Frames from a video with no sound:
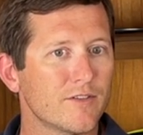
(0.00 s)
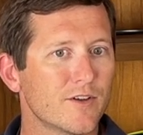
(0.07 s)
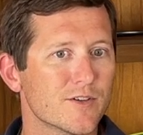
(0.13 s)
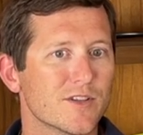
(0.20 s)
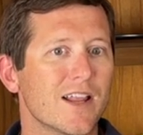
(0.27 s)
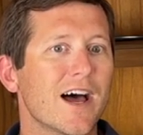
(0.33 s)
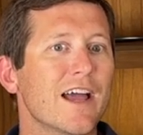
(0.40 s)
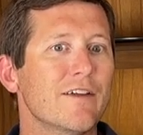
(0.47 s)
those
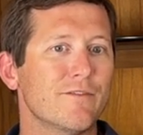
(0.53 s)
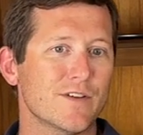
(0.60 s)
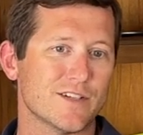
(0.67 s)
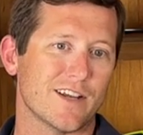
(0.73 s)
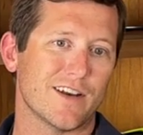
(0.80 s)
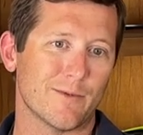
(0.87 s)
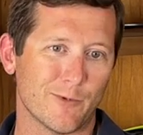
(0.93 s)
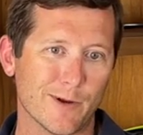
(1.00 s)
lionfish
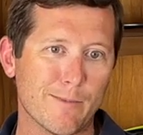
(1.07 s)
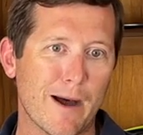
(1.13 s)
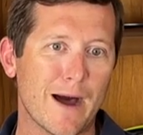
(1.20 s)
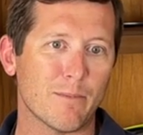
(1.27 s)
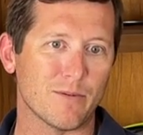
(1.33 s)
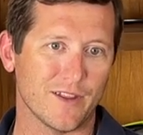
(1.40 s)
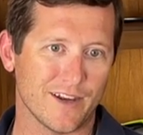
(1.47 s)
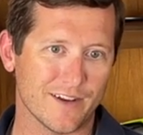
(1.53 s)
end up
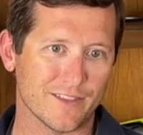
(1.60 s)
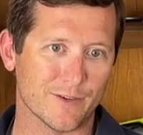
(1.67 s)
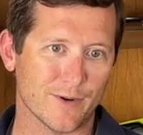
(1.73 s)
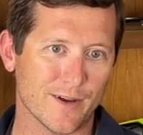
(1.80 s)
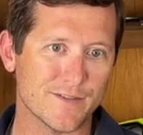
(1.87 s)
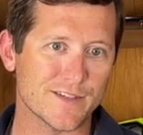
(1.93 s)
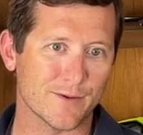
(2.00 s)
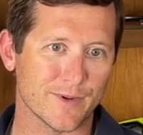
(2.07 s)
repopulating the
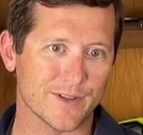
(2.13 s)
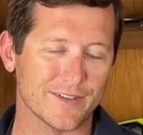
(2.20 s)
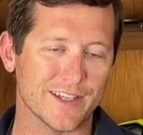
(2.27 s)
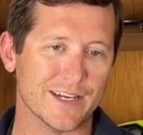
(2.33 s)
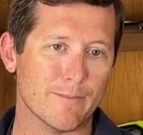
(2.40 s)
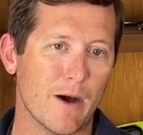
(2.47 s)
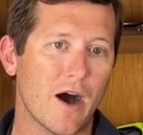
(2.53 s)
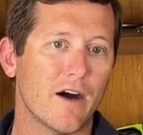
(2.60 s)
reefs that we clean
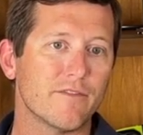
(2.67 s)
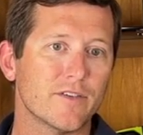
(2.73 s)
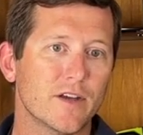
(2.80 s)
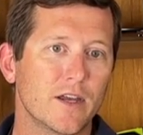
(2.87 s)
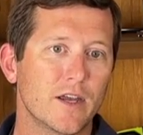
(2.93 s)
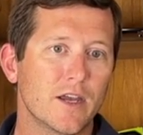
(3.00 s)
them off.